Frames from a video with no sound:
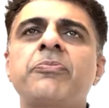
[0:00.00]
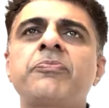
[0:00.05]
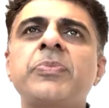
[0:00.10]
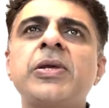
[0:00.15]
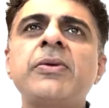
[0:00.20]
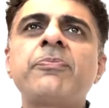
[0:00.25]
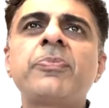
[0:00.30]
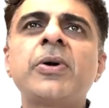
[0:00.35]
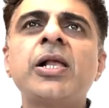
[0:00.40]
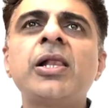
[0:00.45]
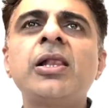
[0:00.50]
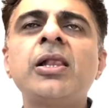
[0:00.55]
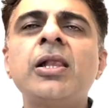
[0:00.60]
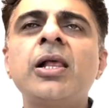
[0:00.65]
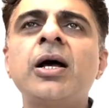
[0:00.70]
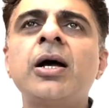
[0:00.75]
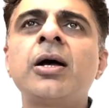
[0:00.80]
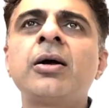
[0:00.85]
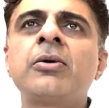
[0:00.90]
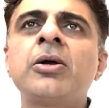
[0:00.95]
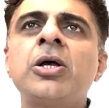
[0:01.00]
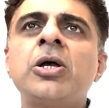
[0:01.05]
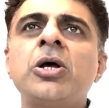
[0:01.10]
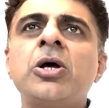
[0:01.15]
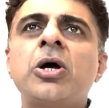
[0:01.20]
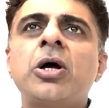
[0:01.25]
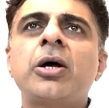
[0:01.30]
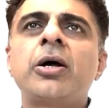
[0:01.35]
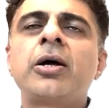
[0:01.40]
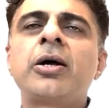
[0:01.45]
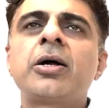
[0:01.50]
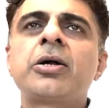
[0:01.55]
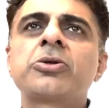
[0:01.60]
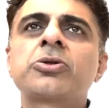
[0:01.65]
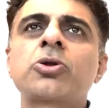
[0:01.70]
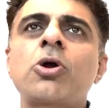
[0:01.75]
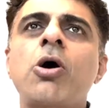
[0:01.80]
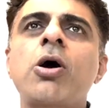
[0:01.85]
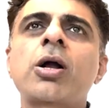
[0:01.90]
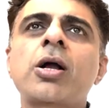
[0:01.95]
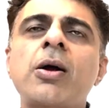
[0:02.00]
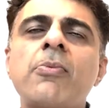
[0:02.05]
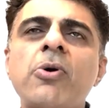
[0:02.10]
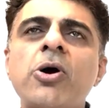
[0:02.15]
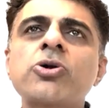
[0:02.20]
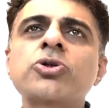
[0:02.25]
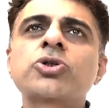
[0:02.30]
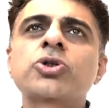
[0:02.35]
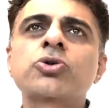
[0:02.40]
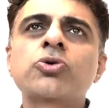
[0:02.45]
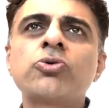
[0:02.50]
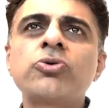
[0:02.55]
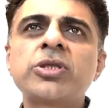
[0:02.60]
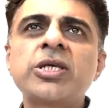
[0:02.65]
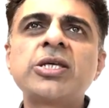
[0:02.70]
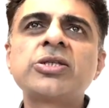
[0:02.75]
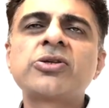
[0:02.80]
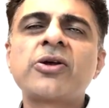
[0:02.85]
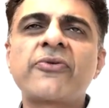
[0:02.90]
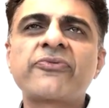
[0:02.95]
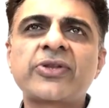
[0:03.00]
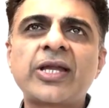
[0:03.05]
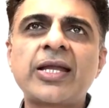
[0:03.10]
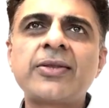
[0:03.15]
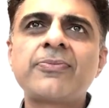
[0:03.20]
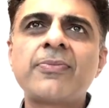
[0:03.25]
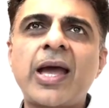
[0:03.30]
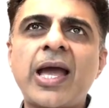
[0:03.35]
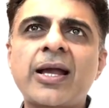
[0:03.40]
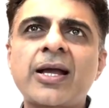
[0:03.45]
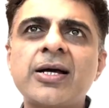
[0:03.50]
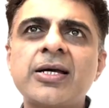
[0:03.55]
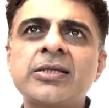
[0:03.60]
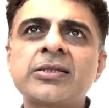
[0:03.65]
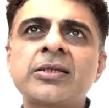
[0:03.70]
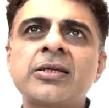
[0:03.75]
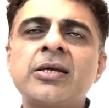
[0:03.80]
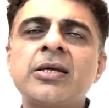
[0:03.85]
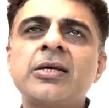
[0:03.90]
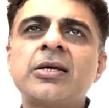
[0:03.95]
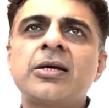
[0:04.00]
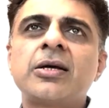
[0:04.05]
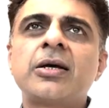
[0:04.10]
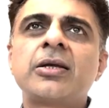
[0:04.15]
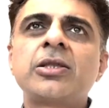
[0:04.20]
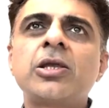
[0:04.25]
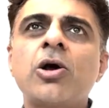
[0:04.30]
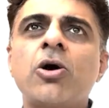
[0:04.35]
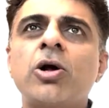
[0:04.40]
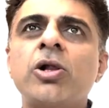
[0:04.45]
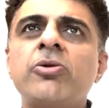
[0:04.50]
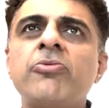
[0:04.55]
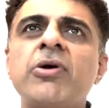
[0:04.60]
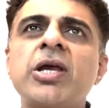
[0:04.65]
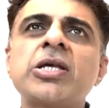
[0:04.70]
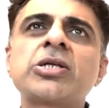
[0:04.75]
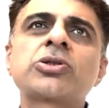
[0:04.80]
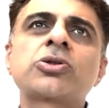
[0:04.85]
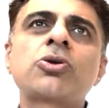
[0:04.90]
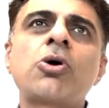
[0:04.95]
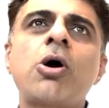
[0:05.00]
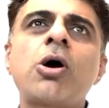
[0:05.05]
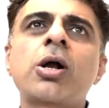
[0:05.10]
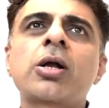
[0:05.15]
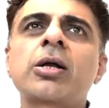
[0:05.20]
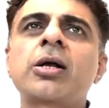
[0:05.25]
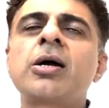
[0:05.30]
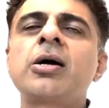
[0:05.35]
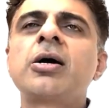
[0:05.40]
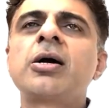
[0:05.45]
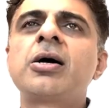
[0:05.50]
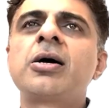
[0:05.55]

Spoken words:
people talk about stories of 10 baggers, they always talk